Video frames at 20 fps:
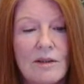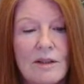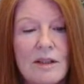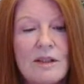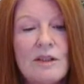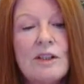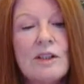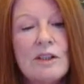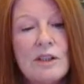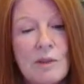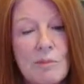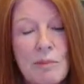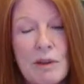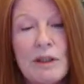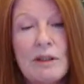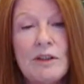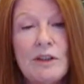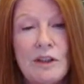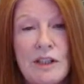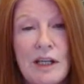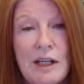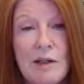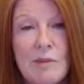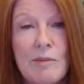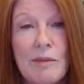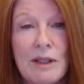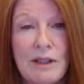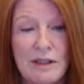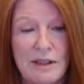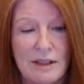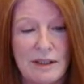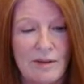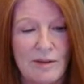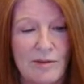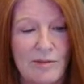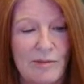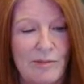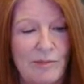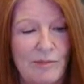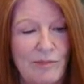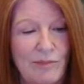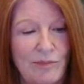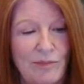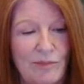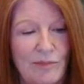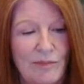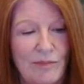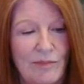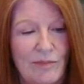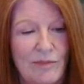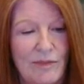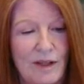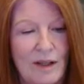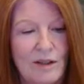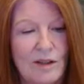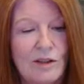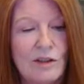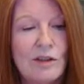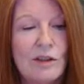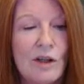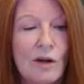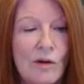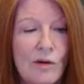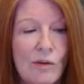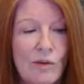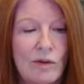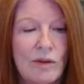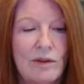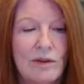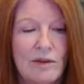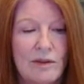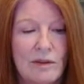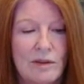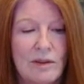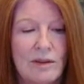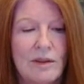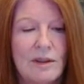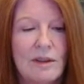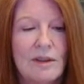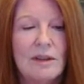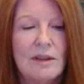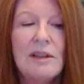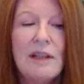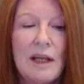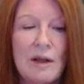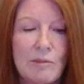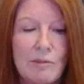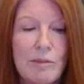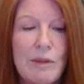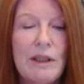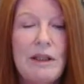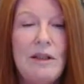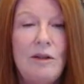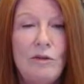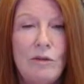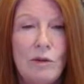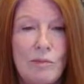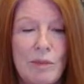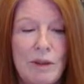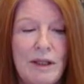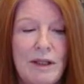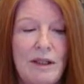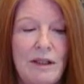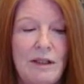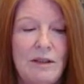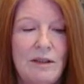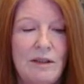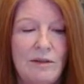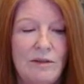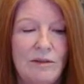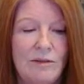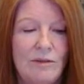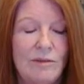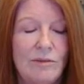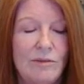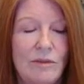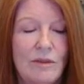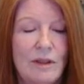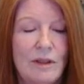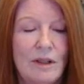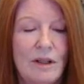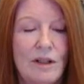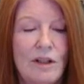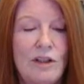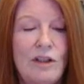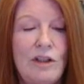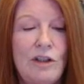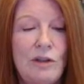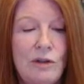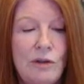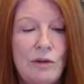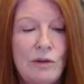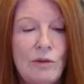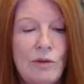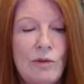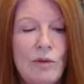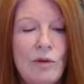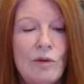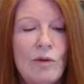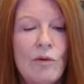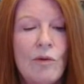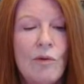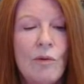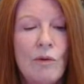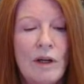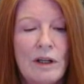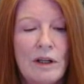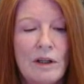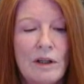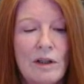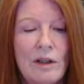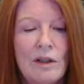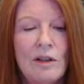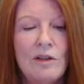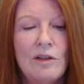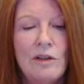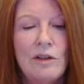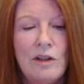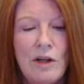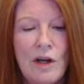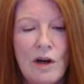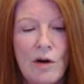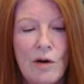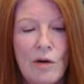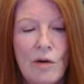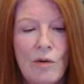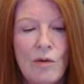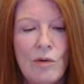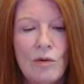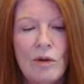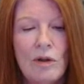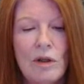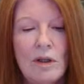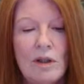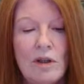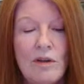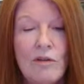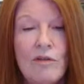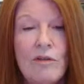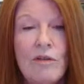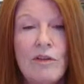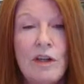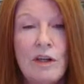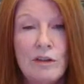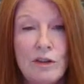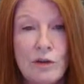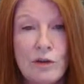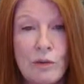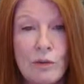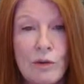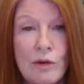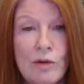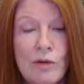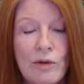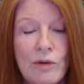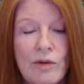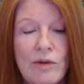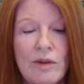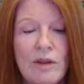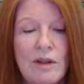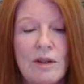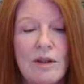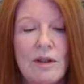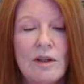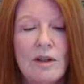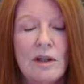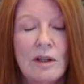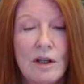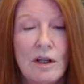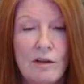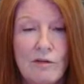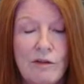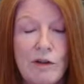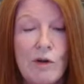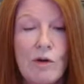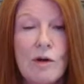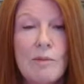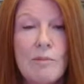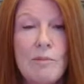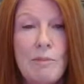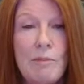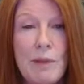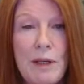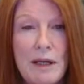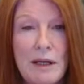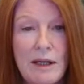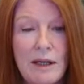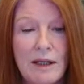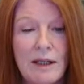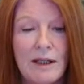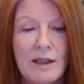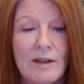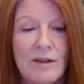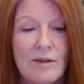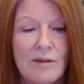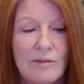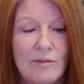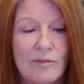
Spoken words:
This is a big statement. So, let me repeat. You will know the truth of your being.